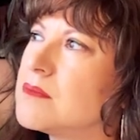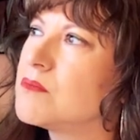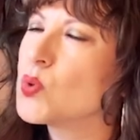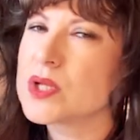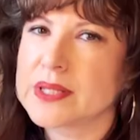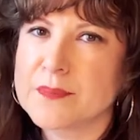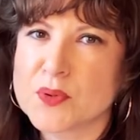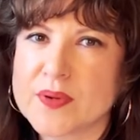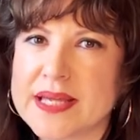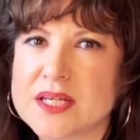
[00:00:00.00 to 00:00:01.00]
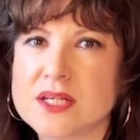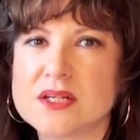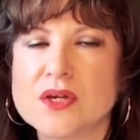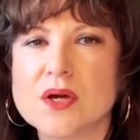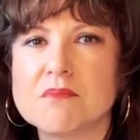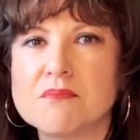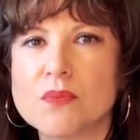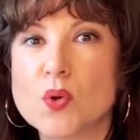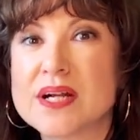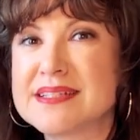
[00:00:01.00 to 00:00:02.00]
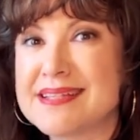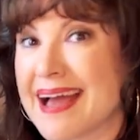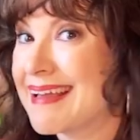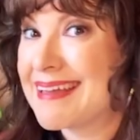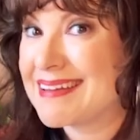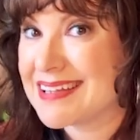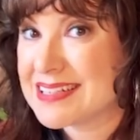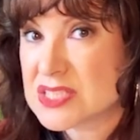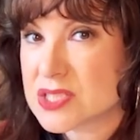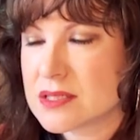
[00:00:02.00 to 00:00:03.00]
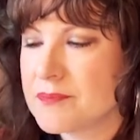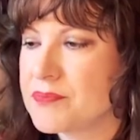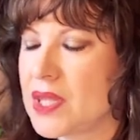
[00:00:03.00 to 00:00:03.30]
more liberated, more decadent,